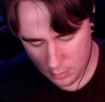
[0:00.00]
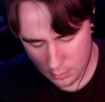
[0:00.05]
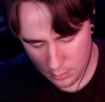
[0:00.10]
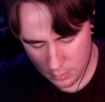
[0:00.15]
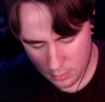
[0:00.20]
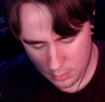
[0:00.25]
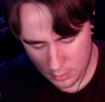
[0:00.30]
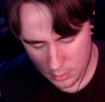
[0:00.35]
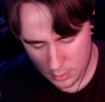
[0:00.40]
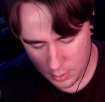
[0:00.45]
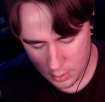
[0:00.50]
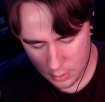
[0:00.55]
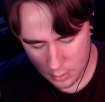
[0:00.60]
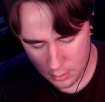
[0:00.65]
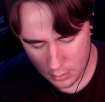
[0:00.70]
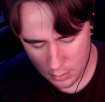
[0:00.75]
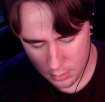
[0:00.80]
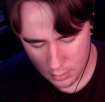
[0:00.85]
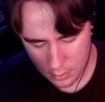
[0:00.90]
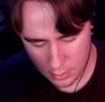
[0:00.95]
All right.
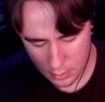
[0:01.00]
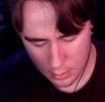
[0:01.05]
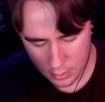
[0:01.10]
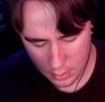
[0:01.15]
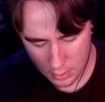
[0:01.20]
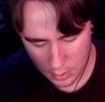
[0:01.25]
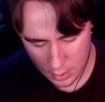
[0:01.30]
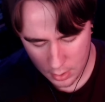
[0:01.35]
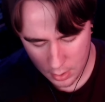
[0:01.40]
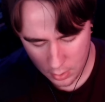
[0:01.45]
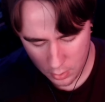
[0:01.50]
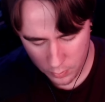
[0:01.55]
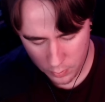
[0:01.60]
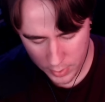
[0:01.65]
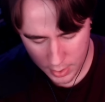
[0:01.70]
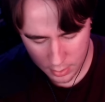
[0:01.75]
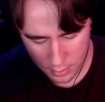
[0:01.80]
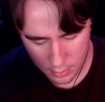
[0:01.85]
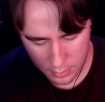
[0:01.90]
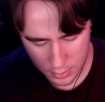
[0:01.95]
Got a yellow
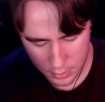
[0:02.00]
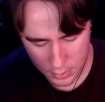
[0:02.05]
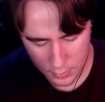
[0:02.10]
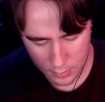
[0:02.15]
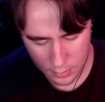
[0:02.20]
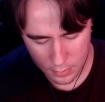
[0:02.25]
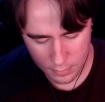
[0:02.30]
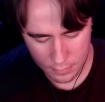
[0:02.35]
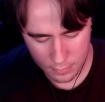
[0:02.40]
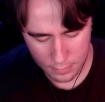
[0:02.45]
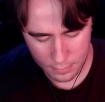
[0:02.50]
back on this one.